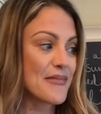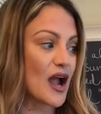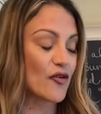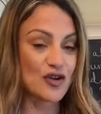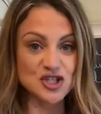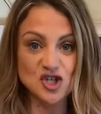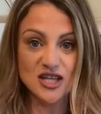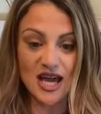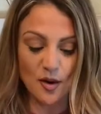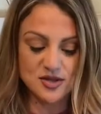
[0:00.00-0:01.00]
Originally,
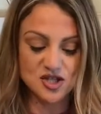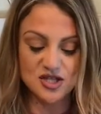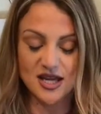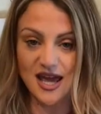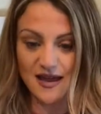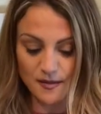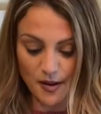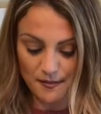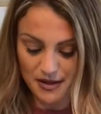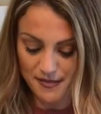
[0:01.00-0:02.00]
I was just gonna hang the
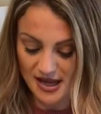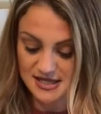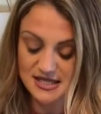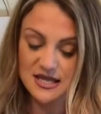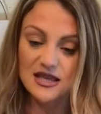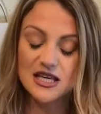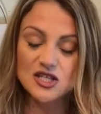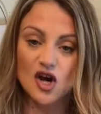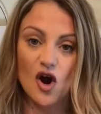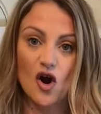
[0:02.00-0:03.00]
pumpkin baskets. These
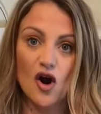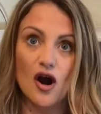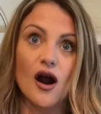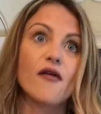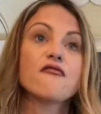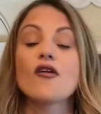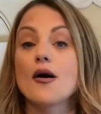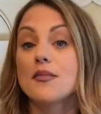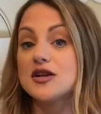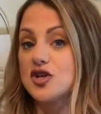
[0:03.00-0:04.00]
are
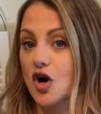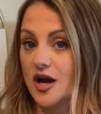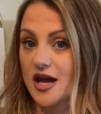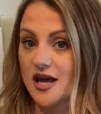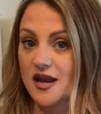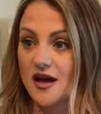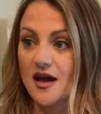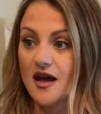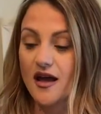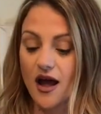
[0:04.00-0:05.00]
from Target.
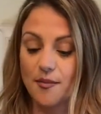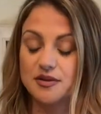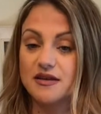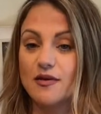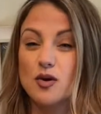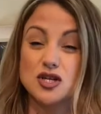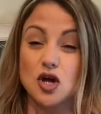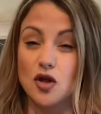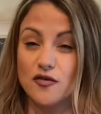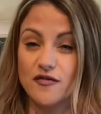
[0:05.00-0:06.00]
I believe they were
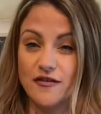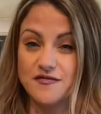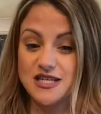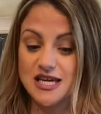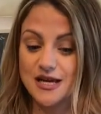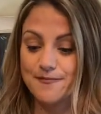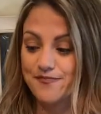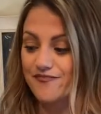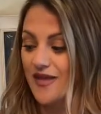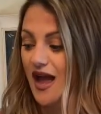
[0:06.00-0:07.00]
$1.50.
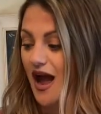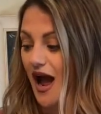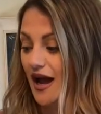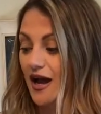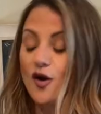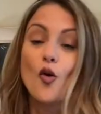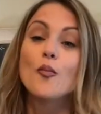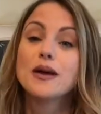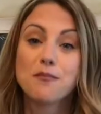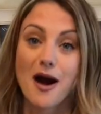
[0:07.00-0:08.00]
I got a whole
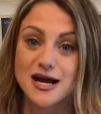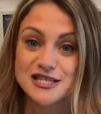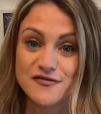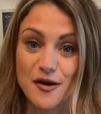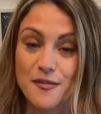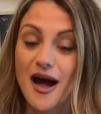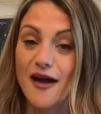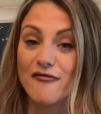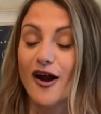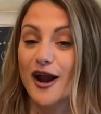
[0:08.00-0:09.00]
big box of them. I
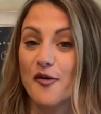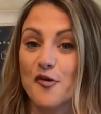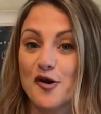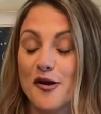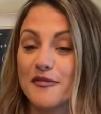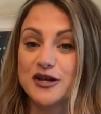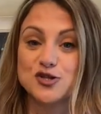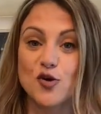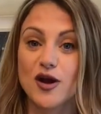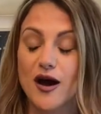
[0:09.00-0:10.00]
forgot I ordered them. They
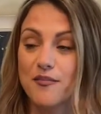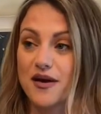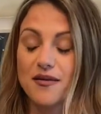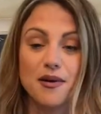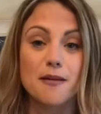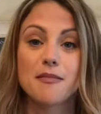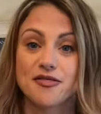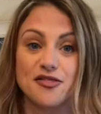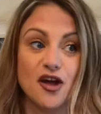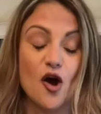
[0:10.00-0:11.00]
showed up about a
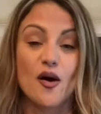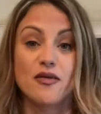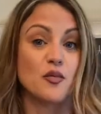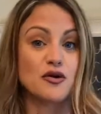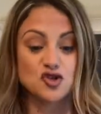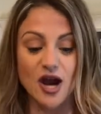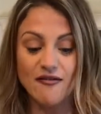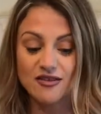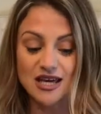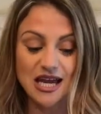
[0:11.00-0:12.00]
month ago, and then we were
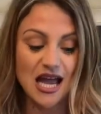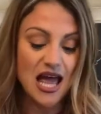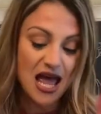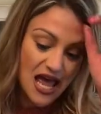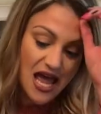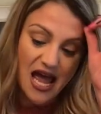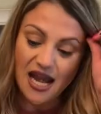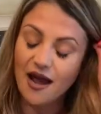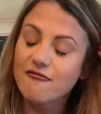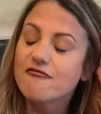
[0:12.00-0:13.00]
traveling, and
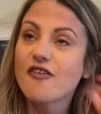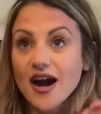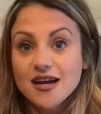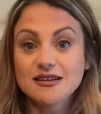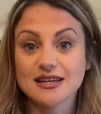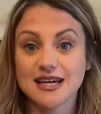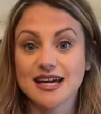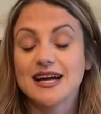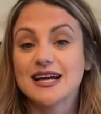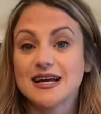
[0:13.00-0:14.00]
I'm
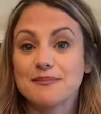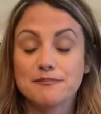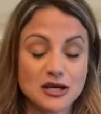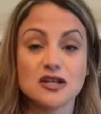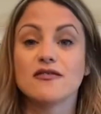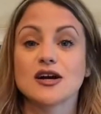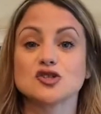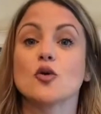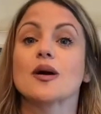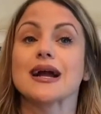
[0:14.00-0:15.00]
finally, middle of
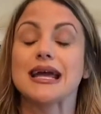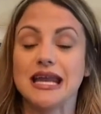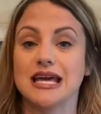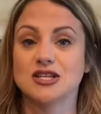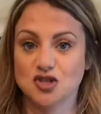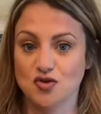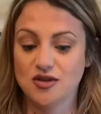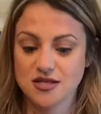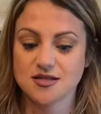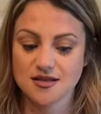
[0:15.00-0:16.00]
October, getting to
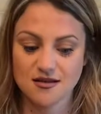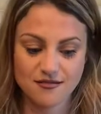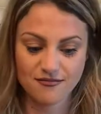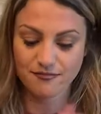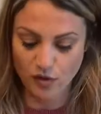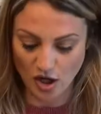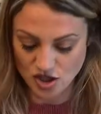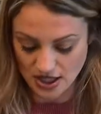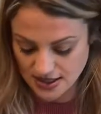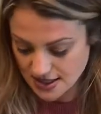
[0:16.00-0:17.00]
this
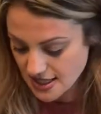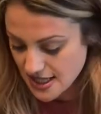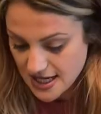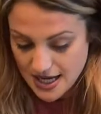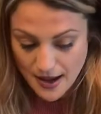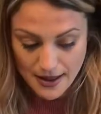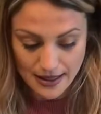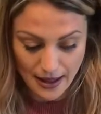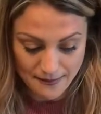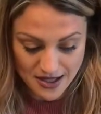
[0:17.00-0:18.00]
project.
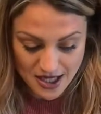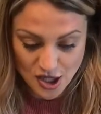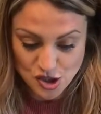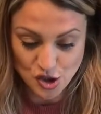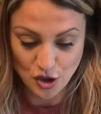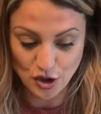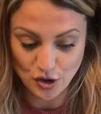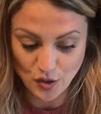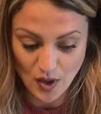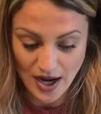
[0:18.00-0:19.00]
Let me show
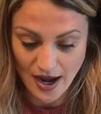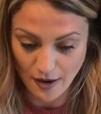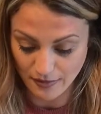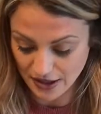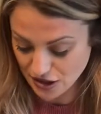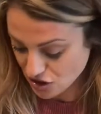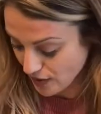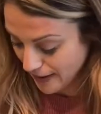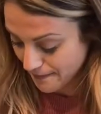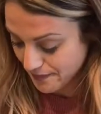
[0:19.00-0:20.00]
you how I'm gonna do it.
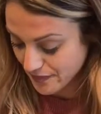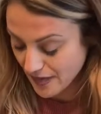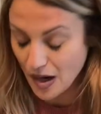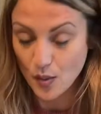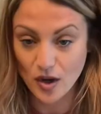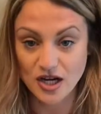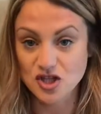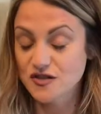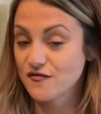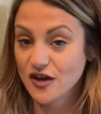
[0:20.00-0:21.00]
We're gonna
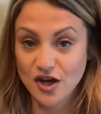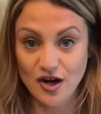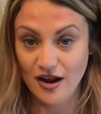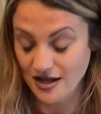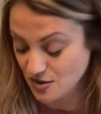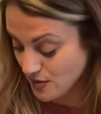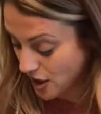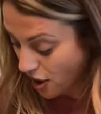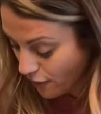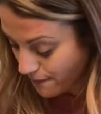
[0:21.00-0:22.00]
just figure it out as we
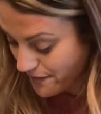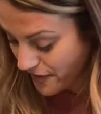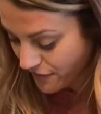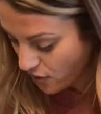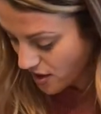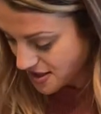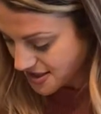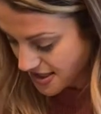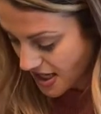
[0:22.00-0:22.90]
go, of course.